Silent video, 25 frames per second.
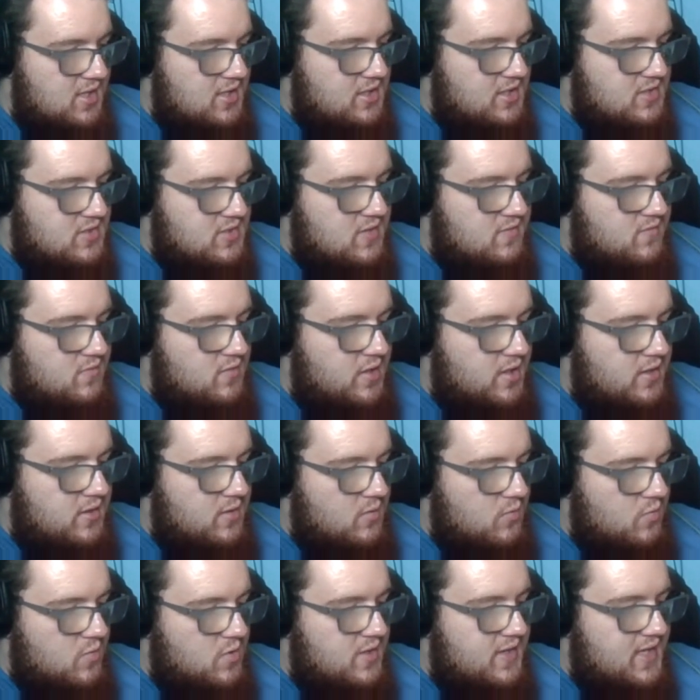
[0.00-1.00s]
because of uh,
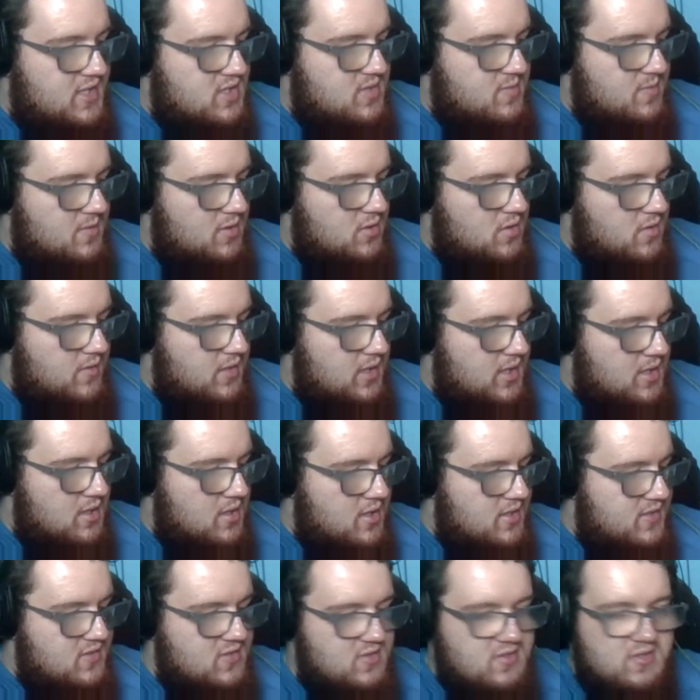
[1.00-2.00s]
the war that's been going
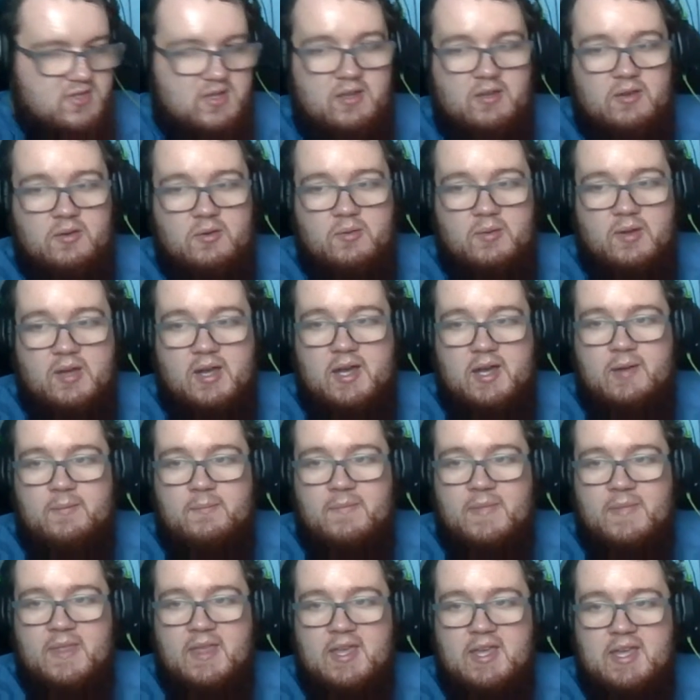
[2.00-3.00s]
on. So
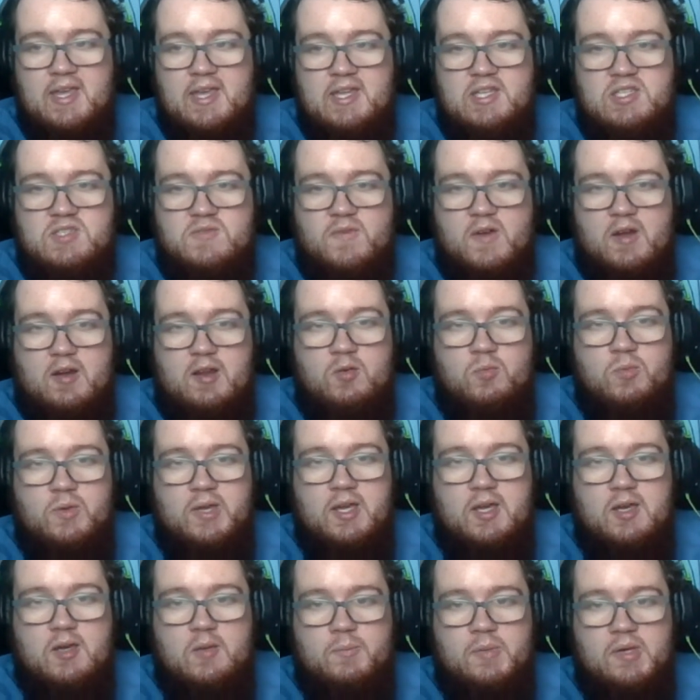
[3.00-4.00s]
um, it's very
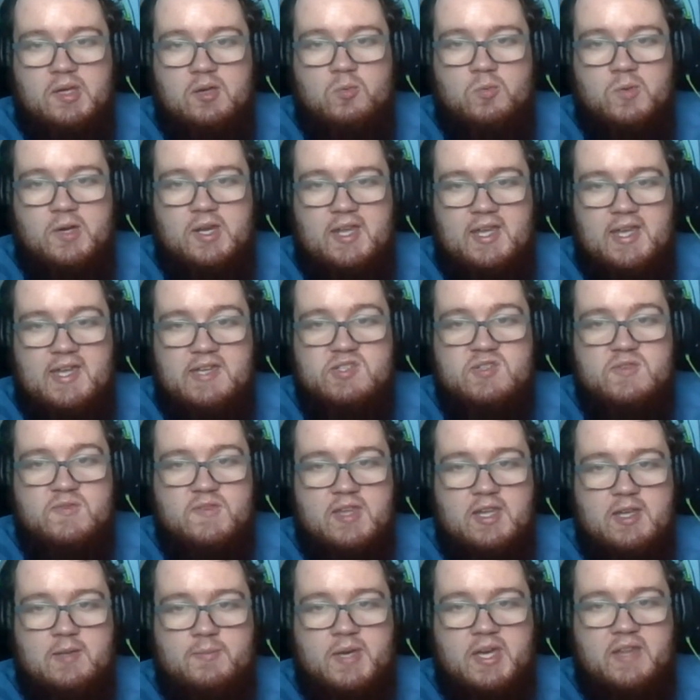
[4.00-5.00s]
weird. But what do you guys
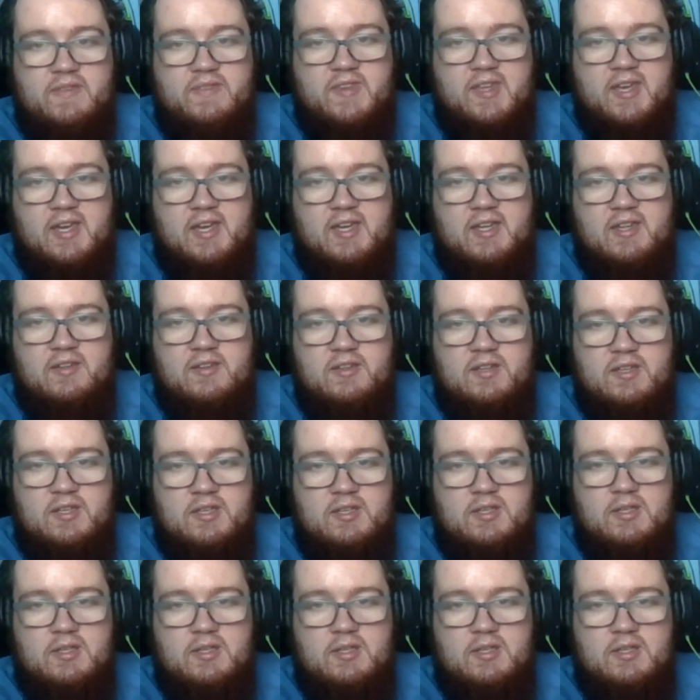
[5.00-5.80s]
think about that?